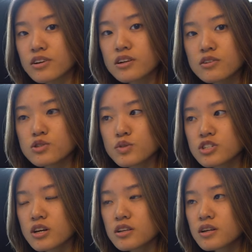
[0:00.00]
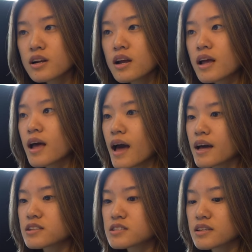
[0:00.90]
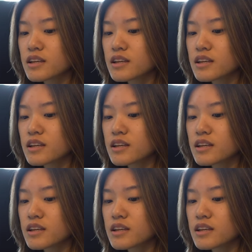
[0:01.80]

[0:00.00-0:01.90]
very close to each other and